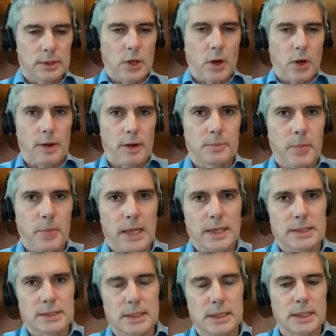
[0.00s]
torrid
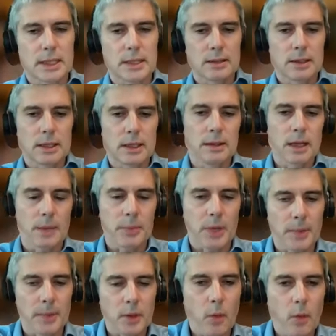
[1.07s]
pace in, in, in
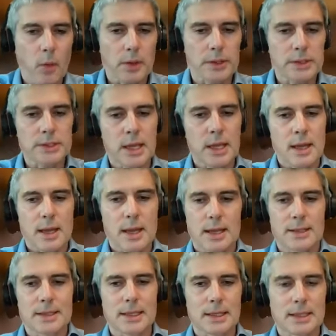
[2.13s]
upcoming quarters.
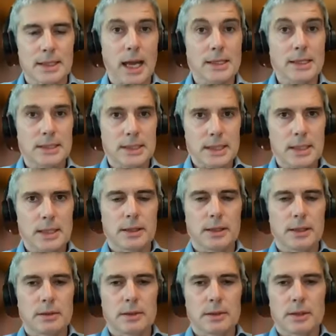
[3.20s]
The the idea
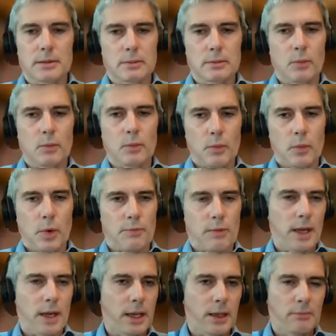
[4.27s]
that that we're
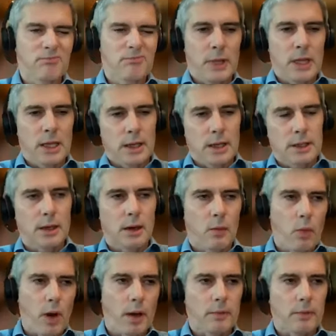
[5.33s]
running, you know,
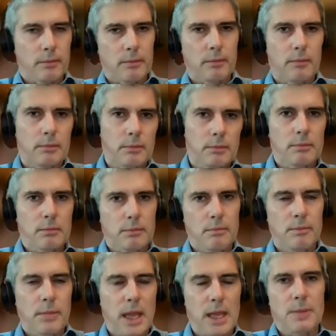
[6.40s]
what
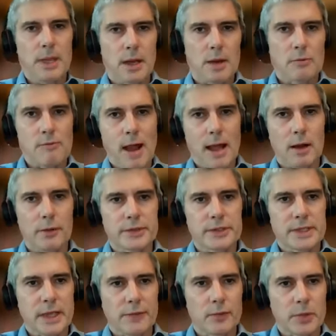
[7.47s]
may be around
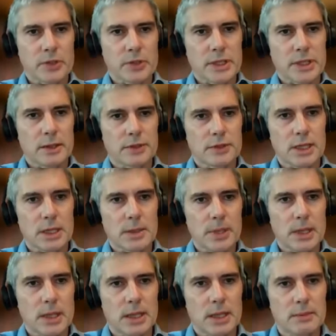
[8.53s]
seven percent of
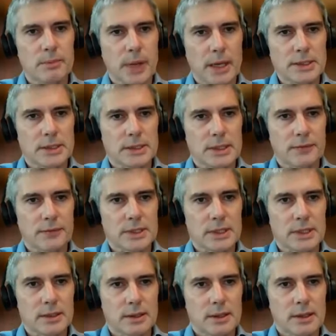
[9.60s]
GDP budget
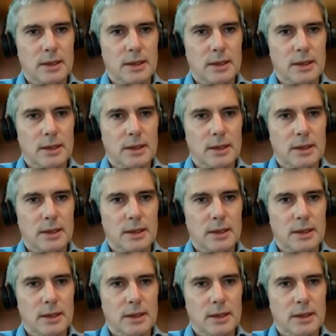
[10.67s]
deficit,